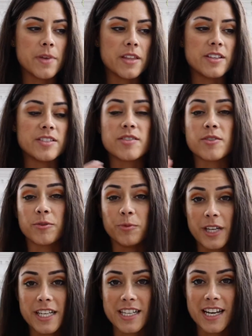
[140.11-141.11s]
This is on
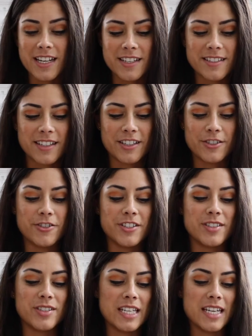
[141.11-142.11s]
weekdays, and as you
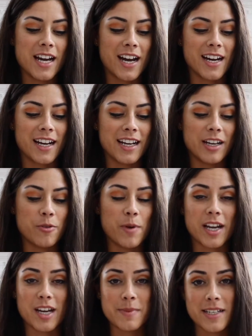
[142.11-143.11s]
can see, I
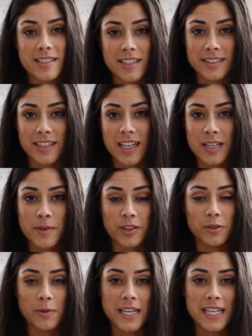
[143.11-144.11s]
wake up at 6 a.m. on
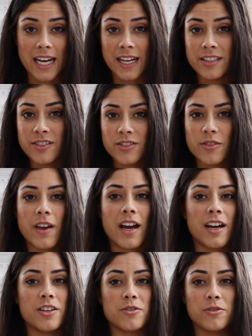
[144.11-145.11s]
the weekend so
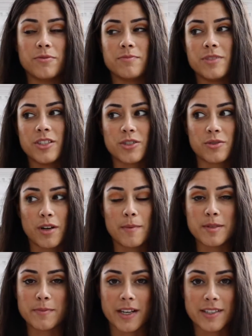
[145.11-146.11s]
that I don't
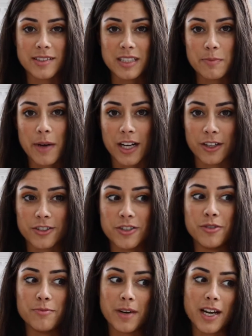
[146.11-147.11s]
disrupt my sleep pattern
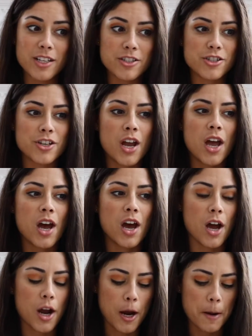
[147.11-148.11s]
too much.
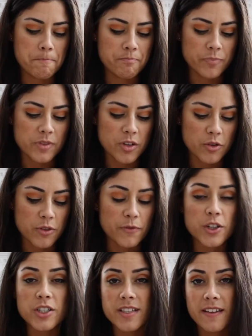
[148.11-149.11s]
So the
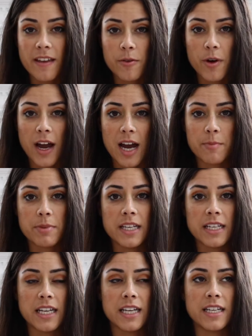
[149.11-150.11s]
first thing that will
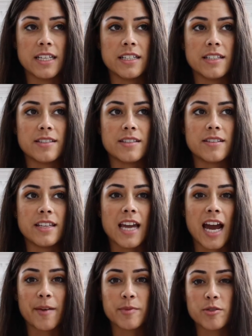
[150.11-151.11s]
happen is the
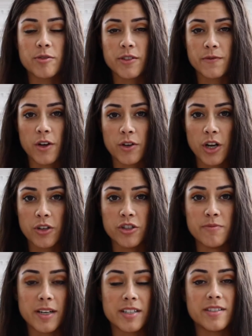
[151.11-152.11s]
app stores a photo.
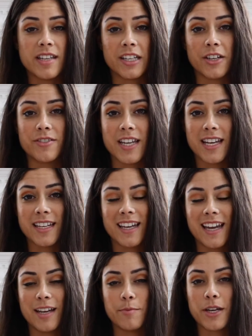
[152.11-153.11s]
You must then go take
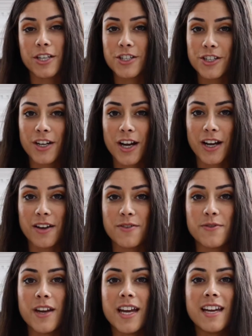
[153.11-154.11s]
a picture
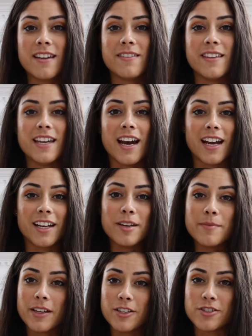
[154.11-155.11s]
of the
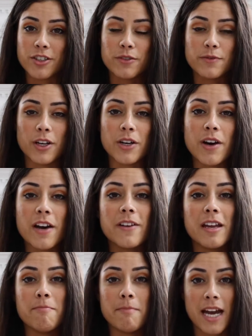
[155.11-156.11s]
item that you took the photo of
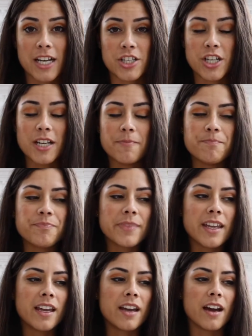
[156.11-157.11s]
and match it.
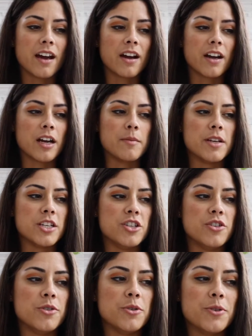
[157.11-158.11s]

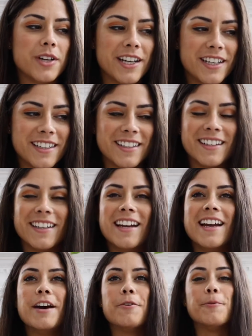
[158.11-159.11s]
You
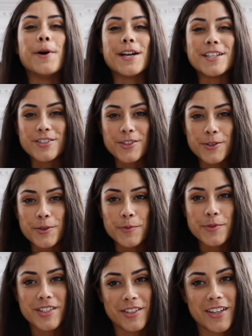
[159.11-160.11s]
want
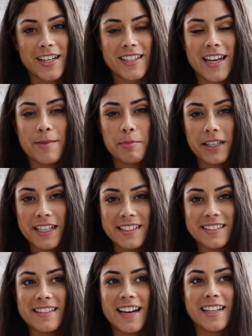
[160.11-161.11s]
to select a
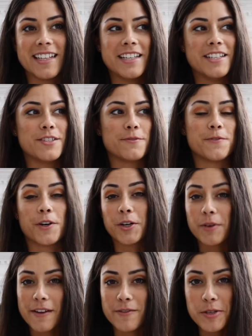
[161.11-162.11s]
place that is far
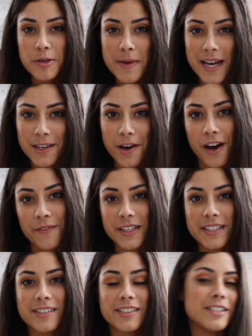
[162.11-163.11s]
away from your bed,
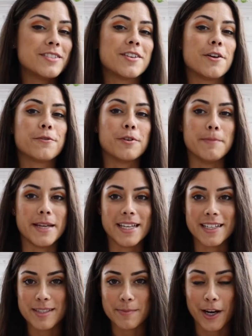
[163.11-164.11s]
obviously. So for
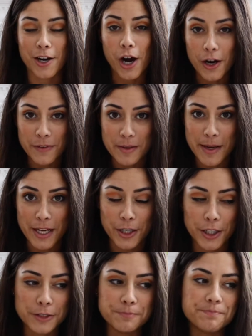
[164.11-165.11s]
me, it's my coffee
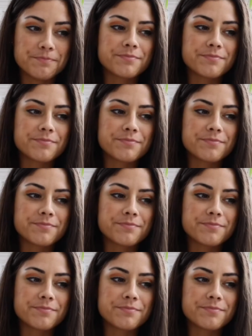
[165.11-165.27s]
maker.